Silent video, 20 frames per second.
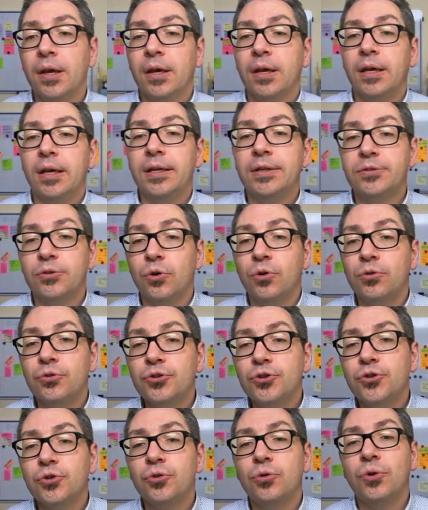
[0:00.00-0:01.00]
It's
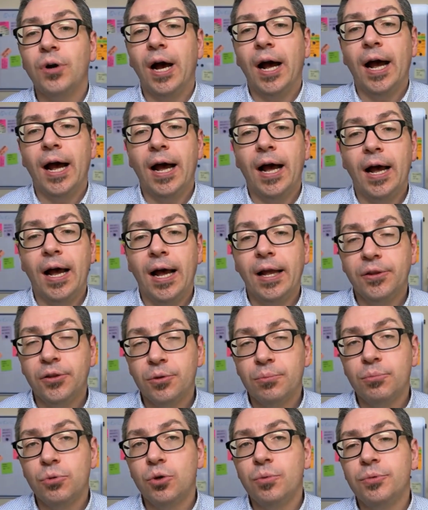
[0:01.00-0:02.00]
also at
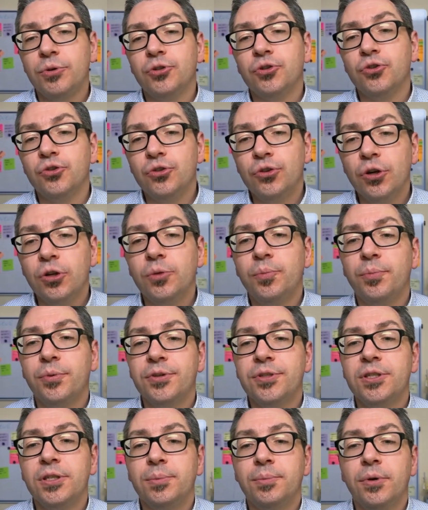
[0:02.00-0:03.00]
the moment not
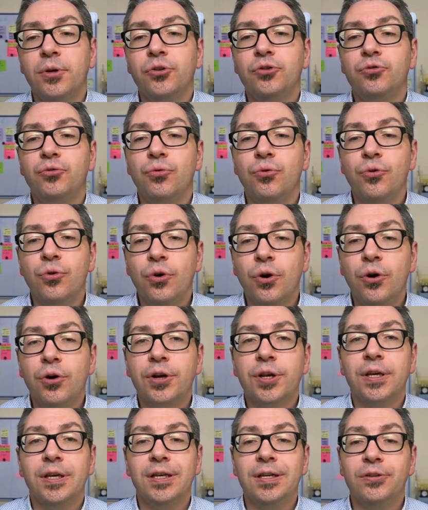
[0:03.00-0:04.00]
possible to
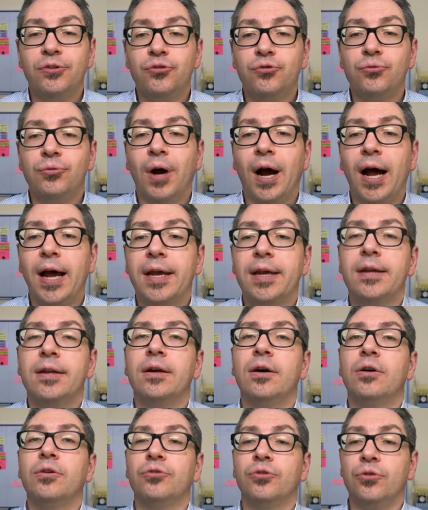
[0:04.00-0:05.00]
log into
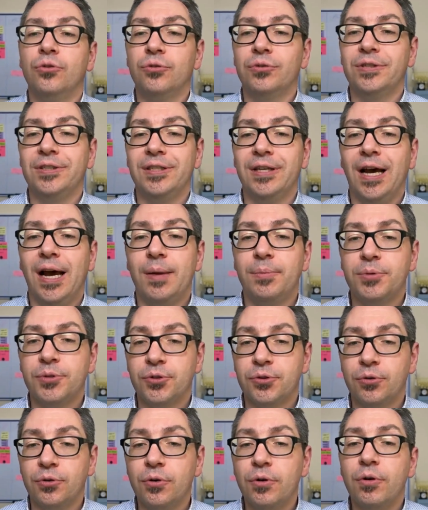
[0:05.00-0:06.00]
iCloud or the App
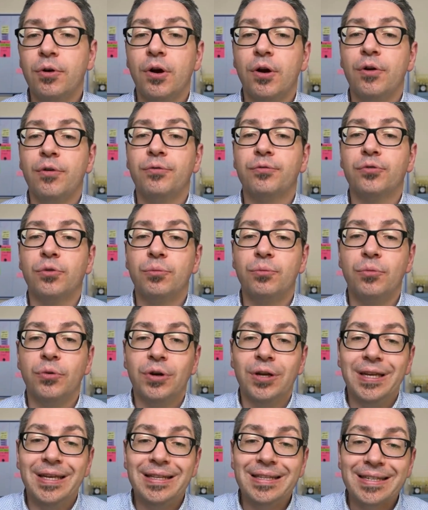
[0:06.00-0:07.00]
Store
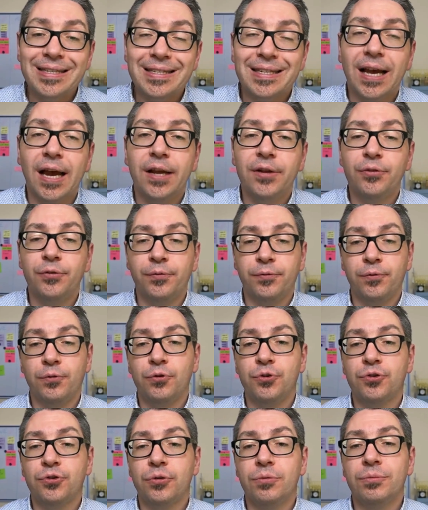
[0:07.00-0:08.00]
from inside the
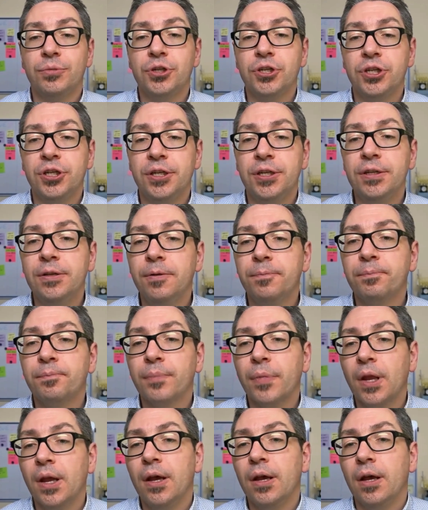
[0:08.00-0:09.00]
virtual machine.
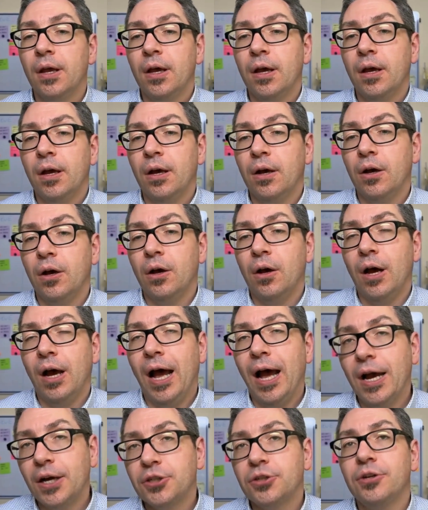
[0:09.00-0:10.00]

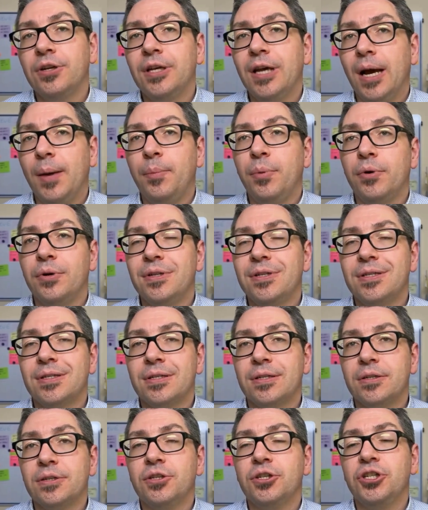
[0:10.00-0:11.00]
Actually, Apple
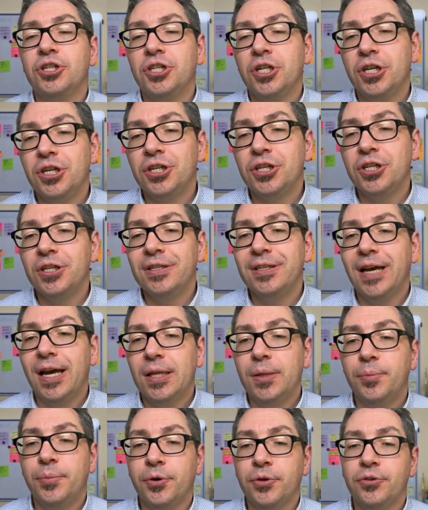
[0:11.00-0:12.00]
is changing
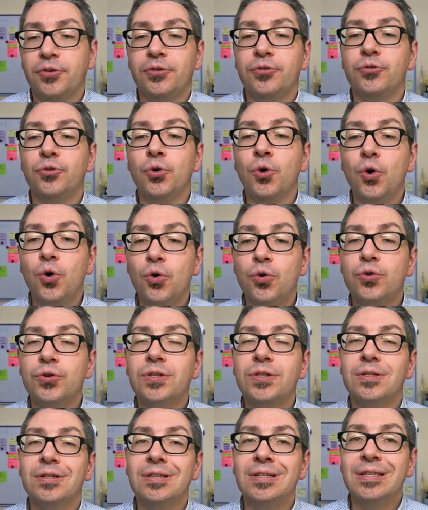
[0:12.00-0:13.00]
that, but the
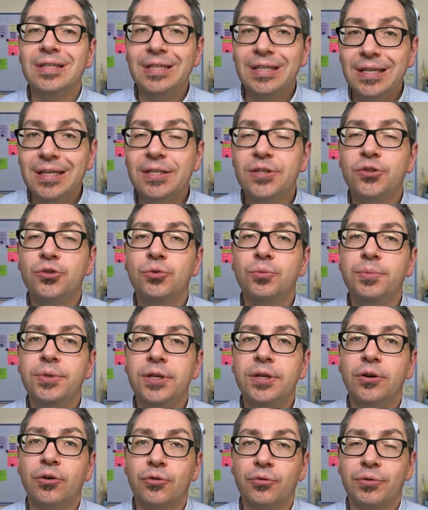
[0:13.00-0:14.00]
host needs to
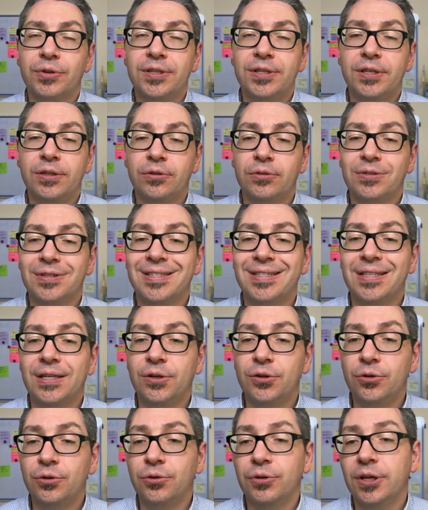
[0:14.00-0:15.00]
be already on
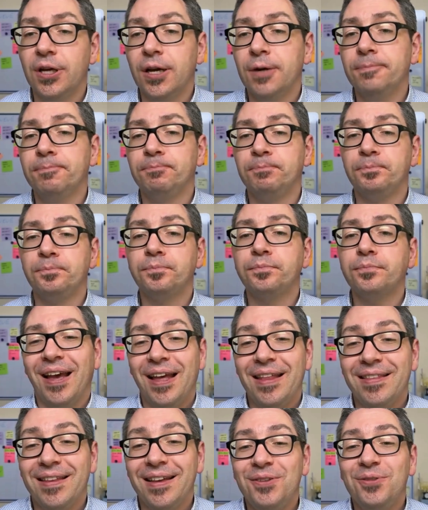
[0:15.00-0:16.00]
Sequoia.
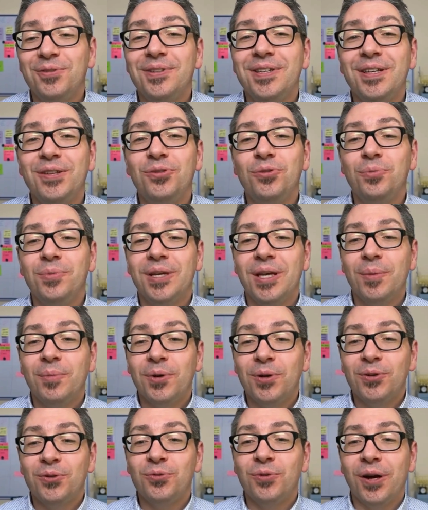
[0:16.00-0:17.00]
And you need to be
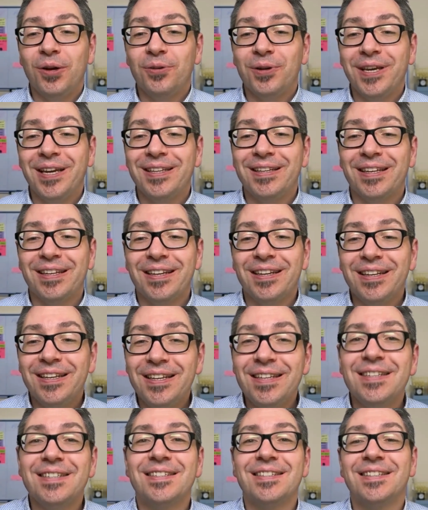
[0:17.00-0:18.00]
able to allocate at
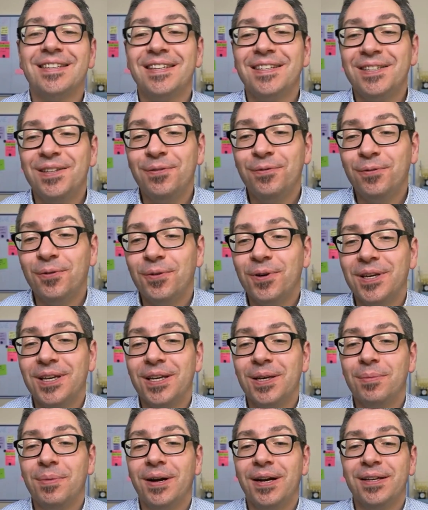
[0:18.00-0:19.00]
least 64
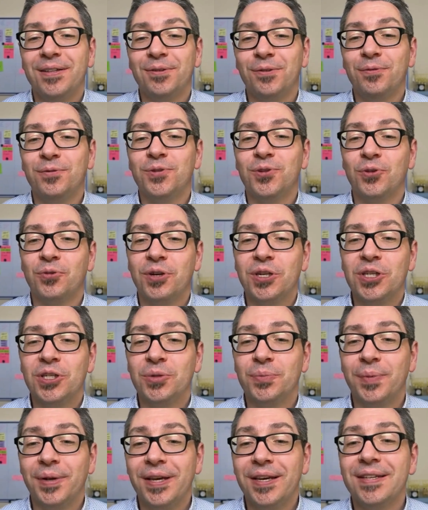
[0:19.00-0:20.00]
gigabytes of storage
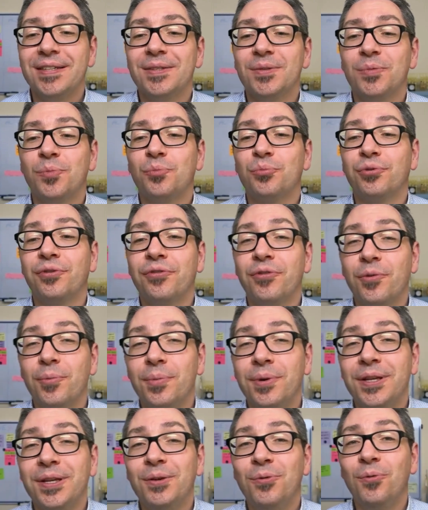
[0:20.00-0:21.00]
space,
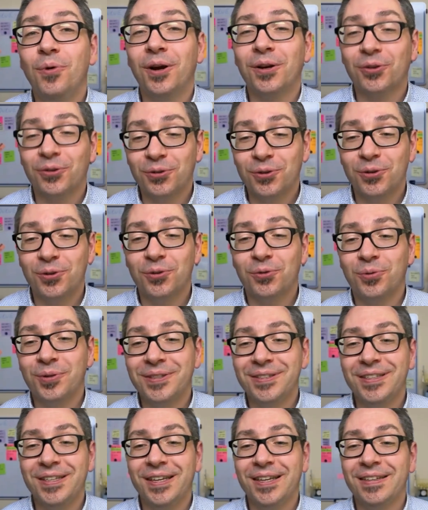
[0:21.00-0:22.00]
preferably
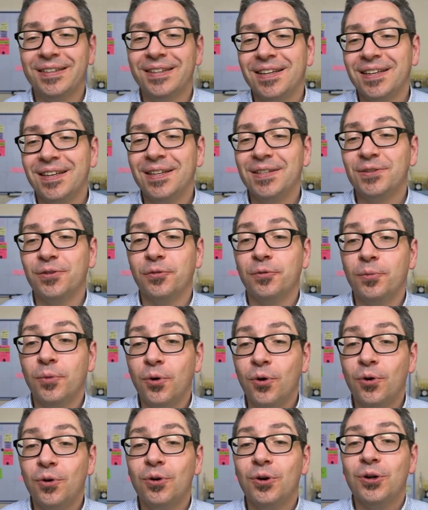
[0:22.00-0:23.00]
128 gigs or
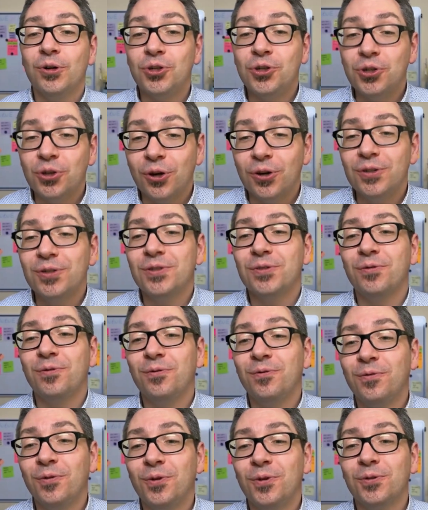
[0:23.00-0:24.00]
more, just
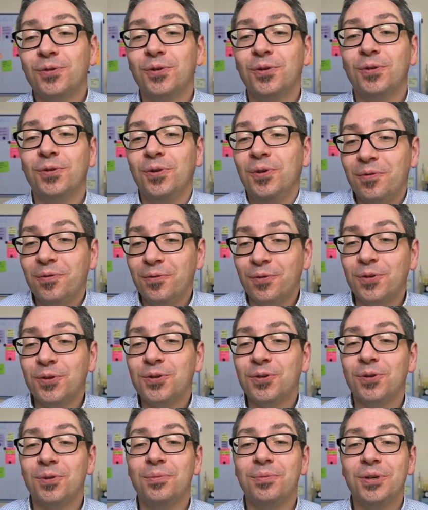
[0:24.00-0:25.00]
for the
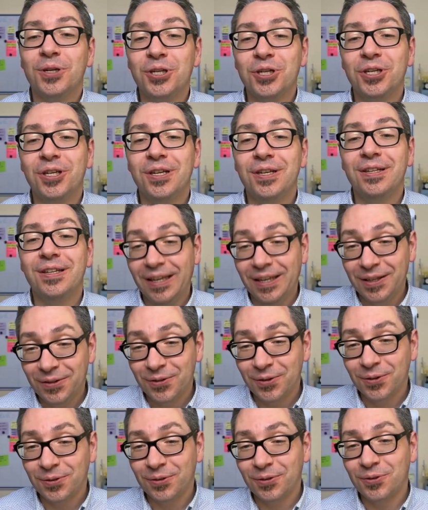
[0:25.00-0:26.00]
virtual machine
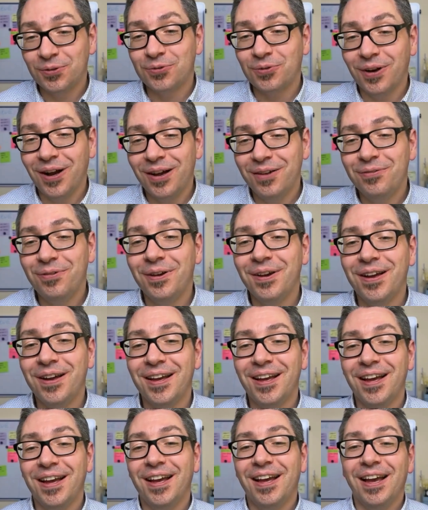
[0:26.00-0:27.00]
internal drive.
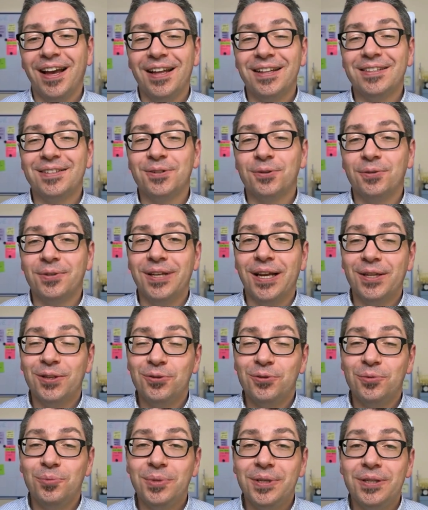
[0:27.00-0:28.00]
And so
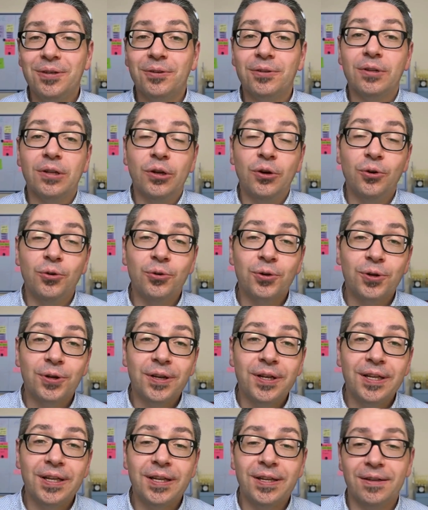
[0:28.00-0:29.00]
that could be done
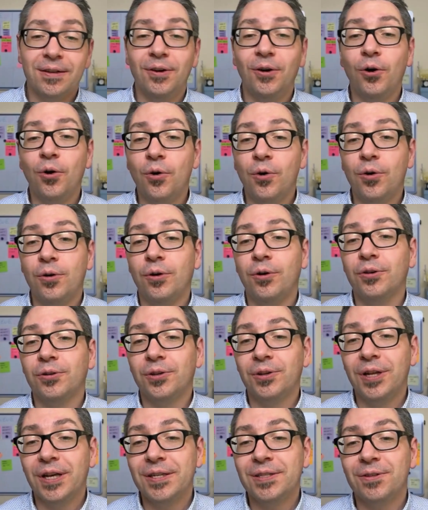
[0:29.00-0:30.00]
locally or
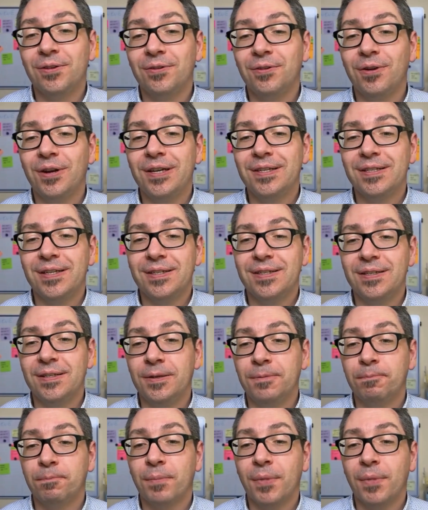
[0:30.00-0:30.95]
on an external SSD.